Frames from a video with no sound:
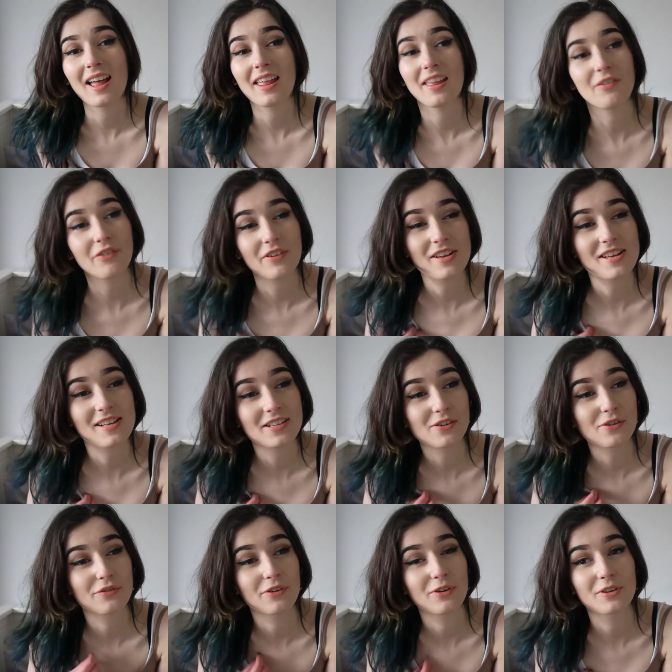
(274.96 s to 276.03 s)
If it is
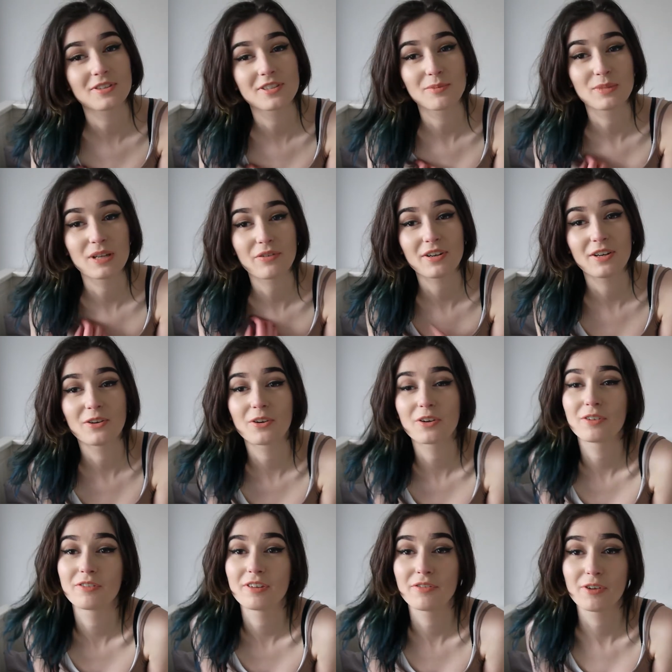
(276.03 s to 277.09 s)
out of focus, I'm definitely not
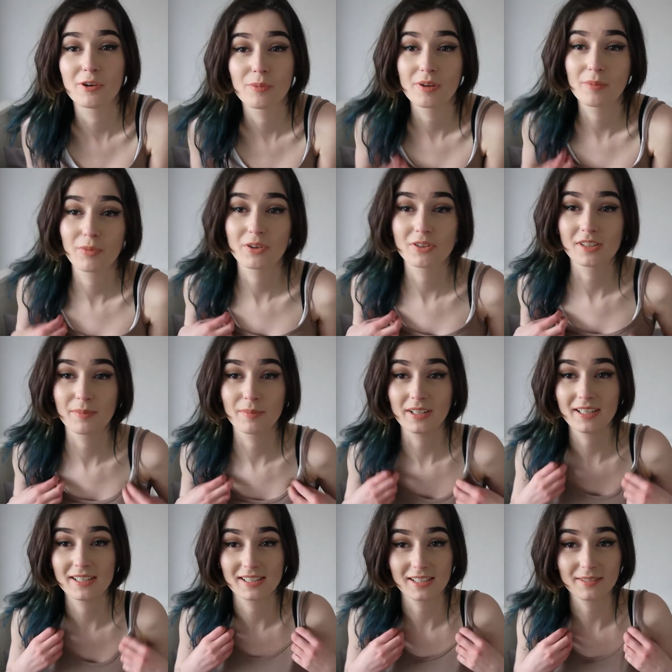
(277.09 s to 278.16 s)
going to refilm it because I'm
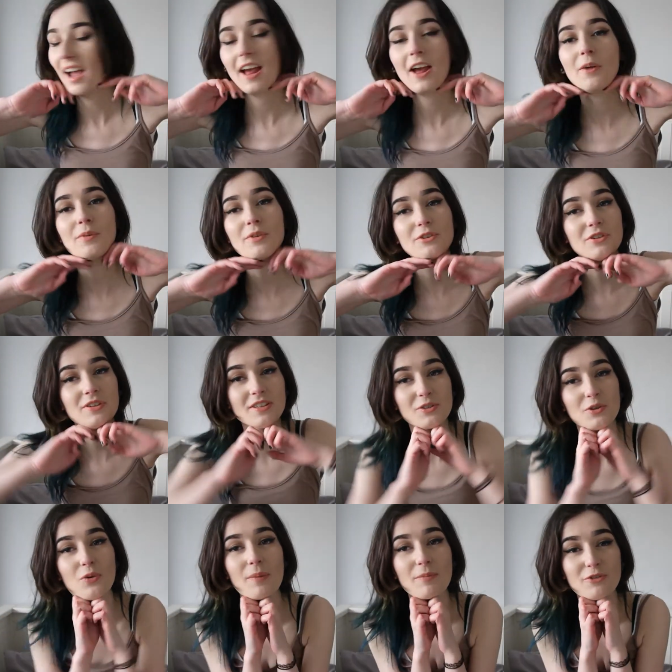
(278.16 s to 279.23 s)
lazy. I hope you enjoyed this
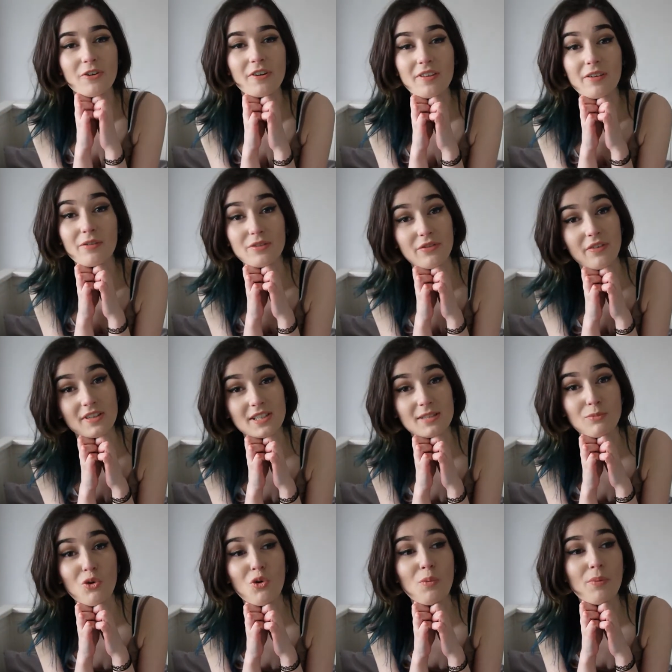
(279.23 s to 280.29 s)
haul. I'm sorry that was very
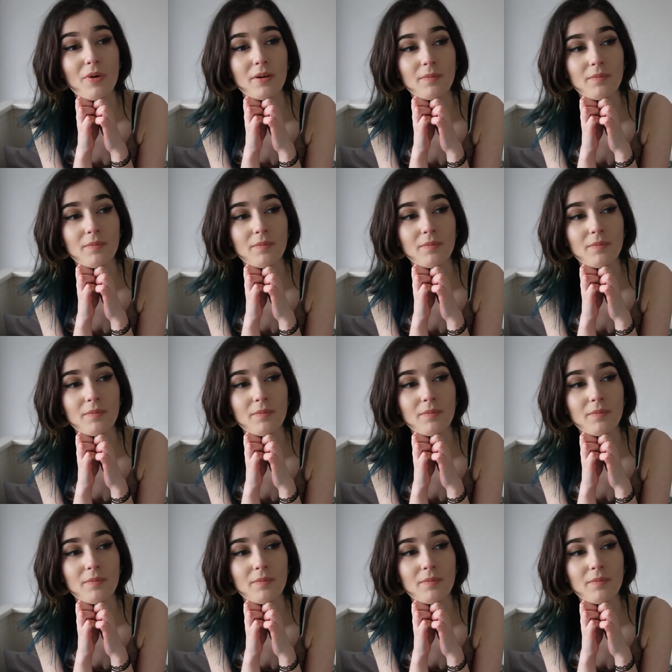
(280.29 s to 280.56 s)
small, but